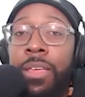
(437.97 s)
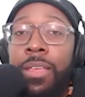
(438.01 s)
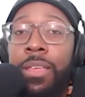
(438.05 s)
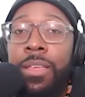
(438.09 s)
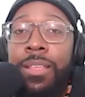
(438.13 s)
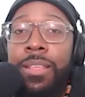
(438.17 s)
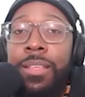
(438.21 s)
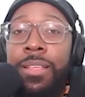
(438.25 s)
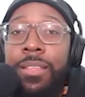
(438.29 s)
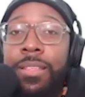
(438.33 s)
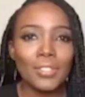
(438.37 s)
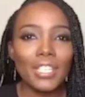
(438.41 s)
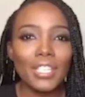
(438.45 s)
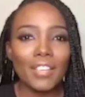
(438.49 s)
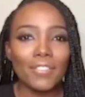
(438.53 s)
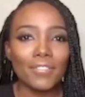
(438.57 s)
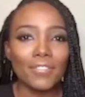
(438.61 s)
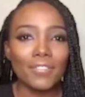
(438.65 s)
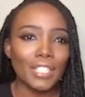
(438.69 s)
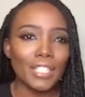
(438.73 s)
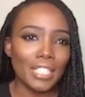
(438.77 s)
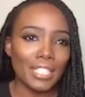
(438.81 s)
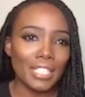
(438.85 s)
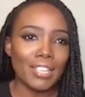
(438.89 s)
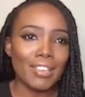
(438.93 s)
Oh,
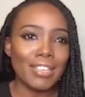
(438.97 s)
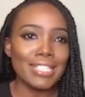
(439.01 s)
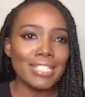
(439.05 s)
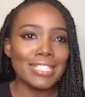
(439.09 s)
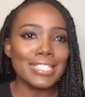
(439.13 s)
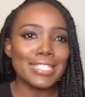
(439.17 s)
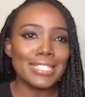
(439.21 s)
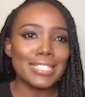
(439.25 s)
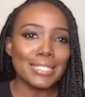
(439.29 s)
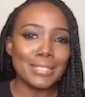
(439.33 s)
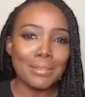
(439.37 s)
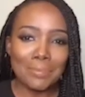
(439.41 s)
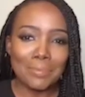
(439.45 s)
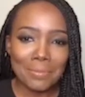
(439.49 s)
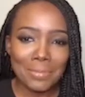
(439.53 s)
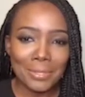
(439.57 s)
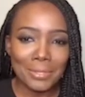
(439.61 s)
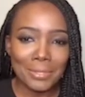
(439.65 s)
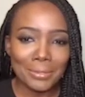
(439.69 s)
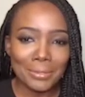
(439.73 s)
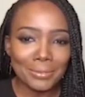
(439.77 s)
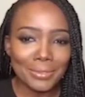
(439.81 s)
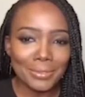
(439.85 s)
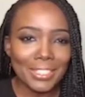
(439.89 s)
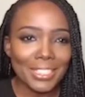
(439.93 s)
lovely. Nice and
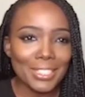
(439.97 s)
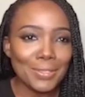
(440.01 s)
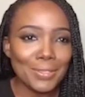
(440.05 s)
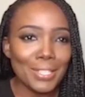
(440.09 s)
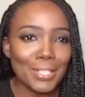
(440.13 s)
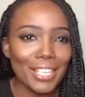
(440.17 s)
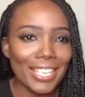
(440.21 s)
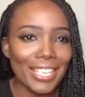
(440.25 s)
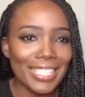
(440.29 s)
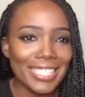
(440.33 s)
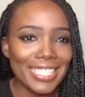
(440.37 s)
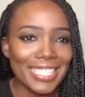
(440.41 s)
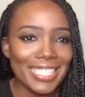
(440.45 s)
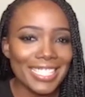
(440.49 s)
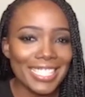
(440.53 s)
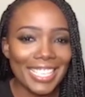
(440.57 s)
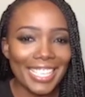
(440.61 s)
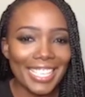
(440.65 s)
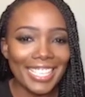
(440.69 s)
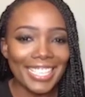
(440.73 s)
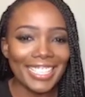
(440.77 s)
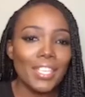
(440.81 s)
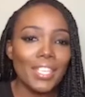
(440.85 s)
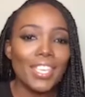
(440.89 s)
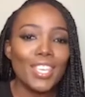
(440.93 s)
simple. That's what mm. I like hmm. to
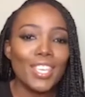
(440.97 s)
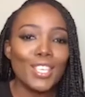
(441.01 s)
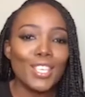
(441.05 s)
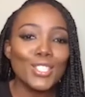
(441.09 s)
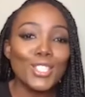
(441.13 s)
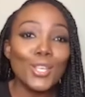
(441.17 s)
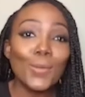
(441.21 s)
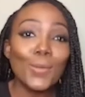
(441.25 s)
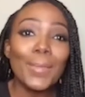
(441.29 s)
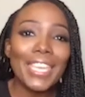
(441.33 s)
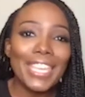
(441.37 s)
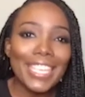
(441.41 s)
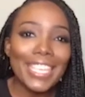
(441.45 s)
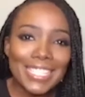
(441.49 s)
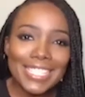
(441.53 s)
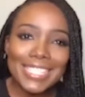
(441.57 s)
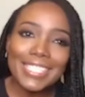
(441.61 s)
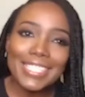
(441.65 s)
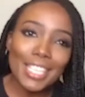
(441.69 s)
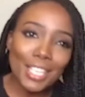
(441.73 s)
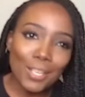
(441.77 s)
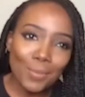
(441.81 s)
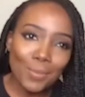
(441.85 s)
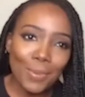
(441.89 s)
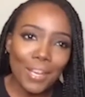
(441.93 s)
see. So, we're here to
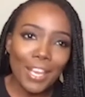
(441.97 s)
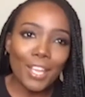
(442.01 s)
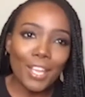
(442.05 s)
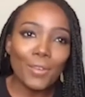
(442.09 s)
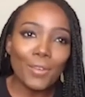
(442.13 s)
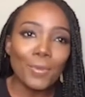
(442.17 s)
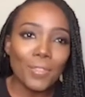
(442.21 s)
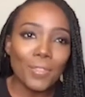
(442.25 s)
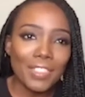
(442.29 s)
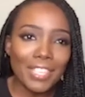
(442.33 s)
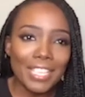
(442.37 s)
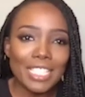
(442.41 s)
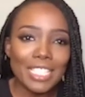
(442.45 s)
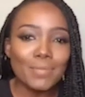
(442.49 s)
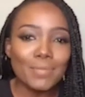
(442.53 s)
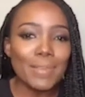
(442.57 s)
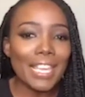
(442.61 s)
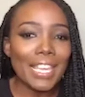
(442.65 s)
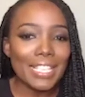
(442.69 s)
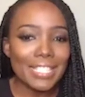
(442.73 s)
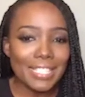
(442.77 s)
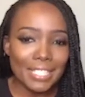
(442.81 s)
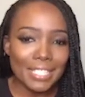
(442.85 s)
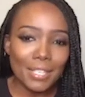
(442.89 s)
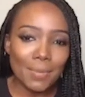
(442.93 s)
celebrate all things
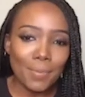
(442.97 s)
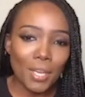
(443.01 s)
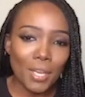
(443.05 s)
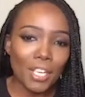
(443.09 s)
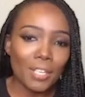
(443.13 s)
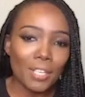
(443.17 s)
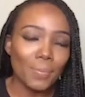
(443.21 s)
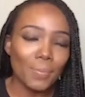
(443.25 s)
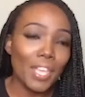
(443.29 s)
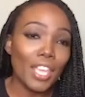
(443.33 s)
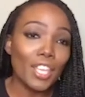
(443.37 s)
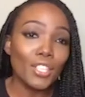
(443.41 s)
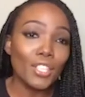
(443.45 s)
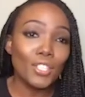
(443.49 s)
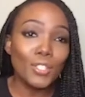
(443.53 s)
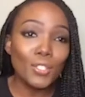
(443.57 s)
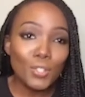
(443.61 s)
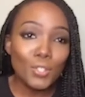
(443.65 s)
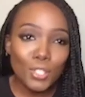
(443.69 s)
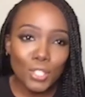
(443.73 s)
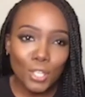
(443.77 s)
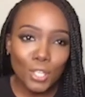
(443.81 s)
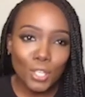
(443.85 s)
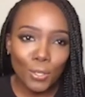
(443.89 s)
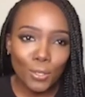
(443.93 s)
Black cinema, and you
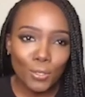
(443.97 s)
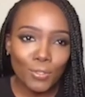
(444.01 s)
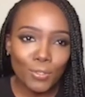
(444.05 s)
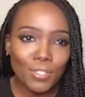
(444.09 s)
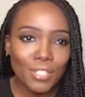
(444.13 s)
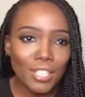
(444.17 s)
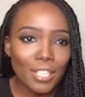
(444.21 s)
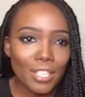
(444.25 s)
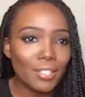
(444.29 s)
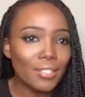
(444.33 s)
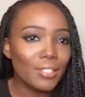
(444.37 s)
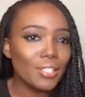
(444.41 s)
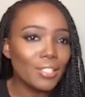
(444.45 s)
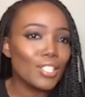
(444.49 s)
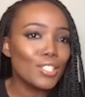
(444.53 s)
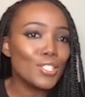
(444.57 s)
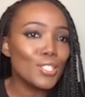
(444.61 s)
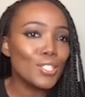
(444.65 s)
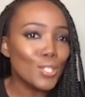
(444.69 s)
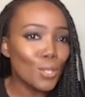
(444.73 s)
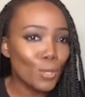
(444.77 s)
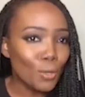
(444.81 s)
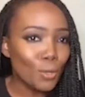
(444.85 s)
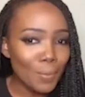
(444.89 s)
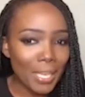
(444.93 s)
chose
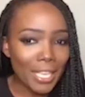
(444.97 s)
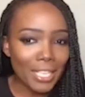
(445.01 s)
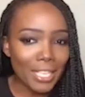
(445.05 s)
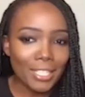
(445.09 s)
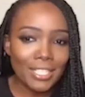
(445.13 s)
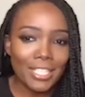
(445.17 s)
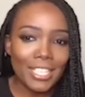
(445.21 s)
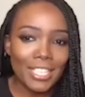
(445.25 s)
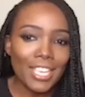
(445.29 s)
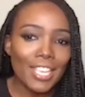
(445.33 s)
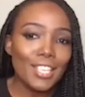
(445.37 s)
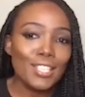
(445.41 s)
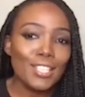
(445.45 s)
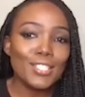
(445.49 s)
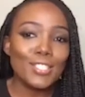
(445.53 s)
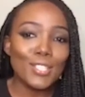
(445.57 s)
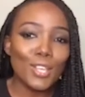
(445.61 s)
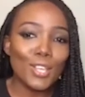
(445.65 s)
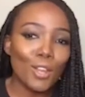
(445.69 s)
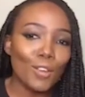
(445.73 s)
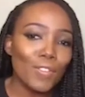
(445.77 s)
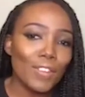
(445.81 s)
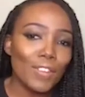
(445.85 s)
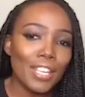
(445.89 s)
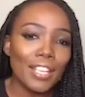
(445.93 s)
Soul Men,
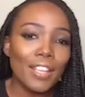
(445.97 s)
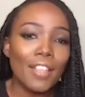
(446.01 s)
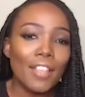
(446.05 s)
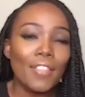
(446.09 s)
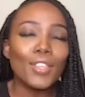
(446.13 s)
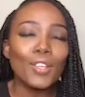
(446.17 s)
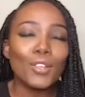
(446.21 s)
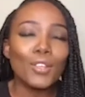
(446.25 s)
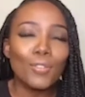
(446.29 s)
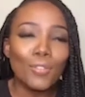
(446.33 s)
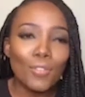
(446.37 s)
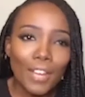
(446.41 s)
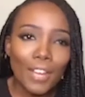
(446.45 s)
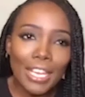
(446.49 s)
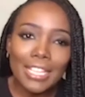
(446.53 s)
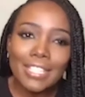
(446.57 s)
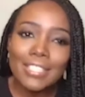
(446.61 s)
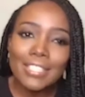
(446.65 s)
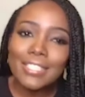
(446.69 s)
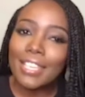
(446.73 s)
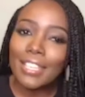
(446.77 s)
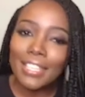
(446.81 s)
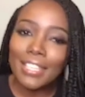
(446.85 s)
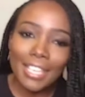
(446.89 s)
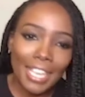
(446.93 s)
starring yeah. the great
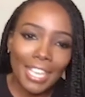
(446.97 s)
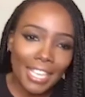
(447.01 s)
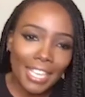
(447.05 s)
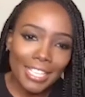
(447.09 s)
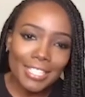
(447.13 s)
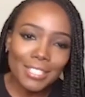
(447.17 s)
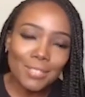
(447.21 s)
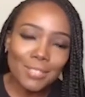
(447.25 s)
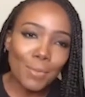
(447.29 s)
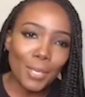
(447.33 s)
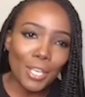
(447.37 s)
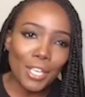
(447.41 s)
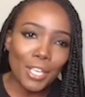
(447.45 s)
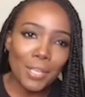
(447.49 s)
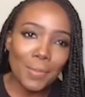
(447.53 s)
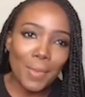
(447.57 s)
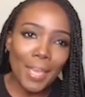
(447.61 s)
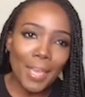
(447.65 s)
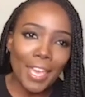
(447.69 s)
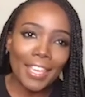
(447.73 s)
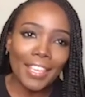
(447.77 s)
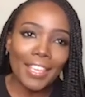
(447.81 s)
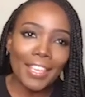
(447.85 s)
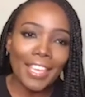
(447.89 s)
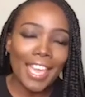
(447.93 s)
late Bernie
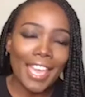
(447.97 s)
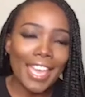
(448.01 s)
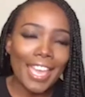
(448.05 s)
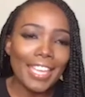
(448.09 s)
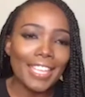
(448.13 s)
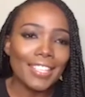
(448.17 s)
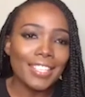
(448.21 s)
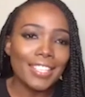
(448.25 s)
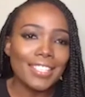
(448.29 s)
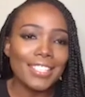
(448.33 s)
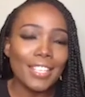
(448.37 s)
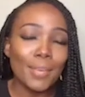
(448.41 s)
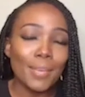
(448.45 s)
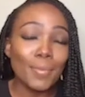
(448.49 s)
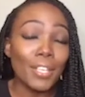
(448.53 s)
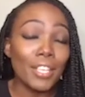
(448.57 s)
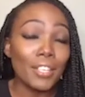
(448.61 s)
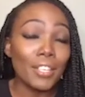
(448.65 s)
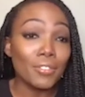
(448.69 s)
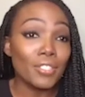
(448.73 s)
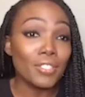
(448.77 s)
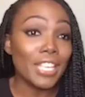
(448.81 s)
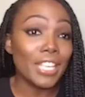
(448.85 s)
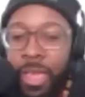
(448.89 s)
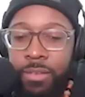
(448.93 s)
Mac and yeah,
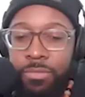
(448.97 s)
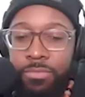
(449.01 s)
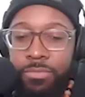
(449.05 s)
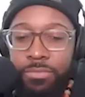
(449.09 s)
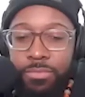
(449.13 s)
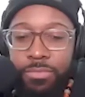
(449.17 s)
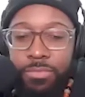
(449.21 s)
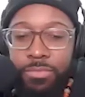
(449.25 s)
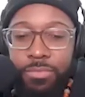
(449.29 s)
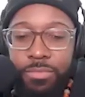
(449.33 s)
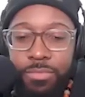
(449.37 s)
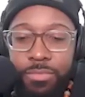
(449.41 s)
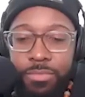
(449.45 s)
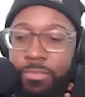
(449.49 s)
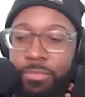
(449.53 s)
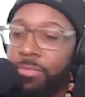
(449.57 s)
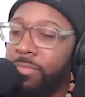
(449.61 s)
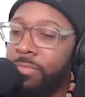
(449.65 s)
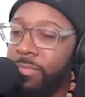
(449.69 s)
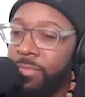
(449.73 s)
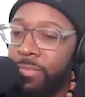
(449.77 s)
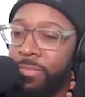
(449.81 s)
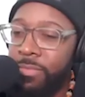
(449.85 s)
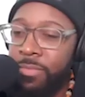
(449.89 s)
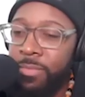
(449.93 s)
Samuel yeah. Jackson.
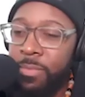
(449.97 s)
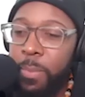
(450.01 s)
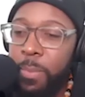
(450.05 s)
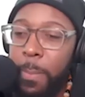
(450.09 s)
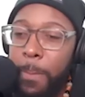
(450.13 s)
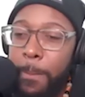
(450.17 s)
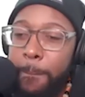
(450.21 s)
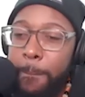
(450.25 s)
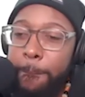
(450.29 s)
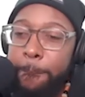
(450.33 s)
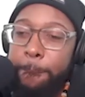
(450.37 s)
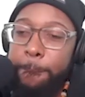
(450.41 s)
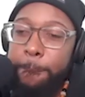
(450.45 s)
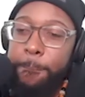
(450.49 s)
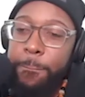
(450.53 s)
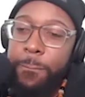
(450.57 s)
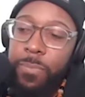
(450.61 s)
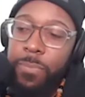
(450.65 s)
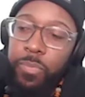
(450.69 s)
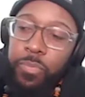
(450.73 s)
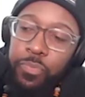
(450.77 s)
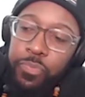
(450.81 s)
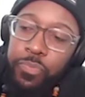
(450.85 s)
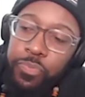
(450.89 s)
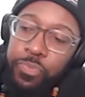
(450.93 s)
Mm-hmm. Um, why did
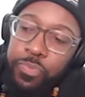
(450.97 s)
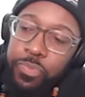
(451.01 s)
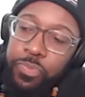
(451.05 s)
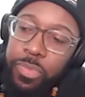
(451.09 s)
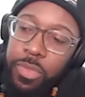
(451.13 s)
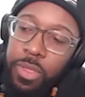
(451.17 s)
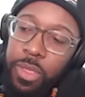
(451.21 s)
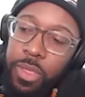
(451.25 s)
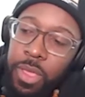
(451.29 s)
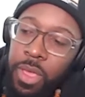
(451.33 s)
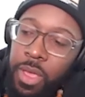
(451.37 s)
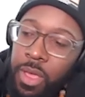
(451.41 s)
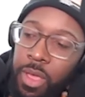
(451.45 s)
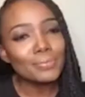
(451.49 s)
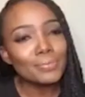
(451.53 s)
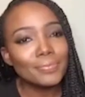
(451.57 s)
you choose this film?